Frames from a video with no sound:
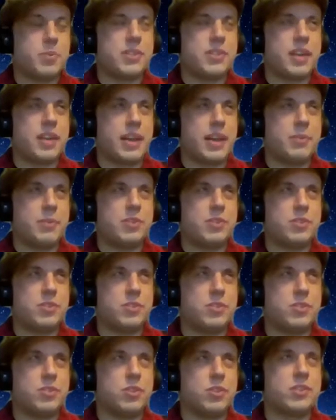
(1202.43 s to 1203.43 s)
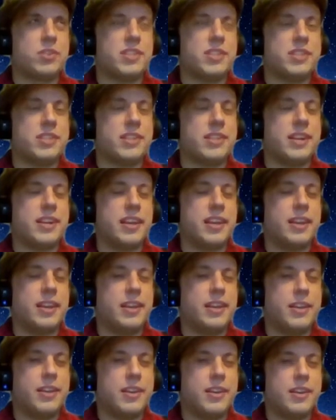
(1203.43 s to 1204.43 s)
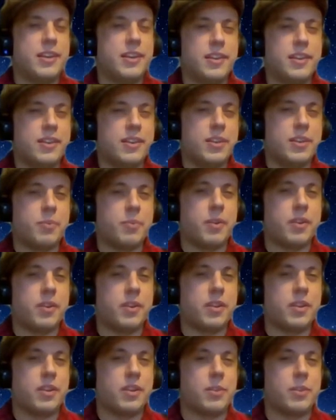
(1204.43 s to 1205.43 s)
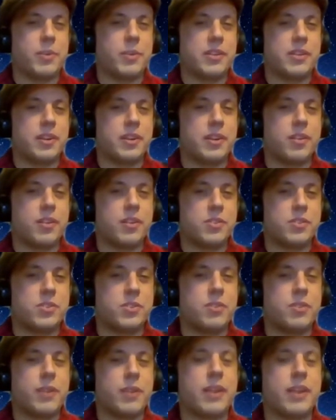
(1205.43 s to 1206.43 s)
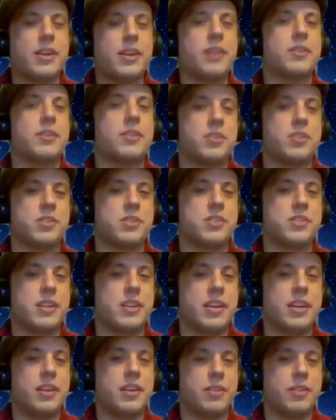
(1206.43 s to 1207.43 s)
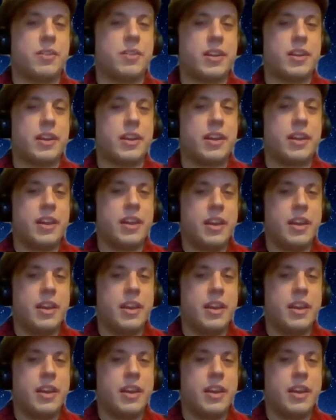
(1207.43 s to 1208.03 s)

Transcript: it was Jersey City. You went to college too, right? Jersey City, yeah.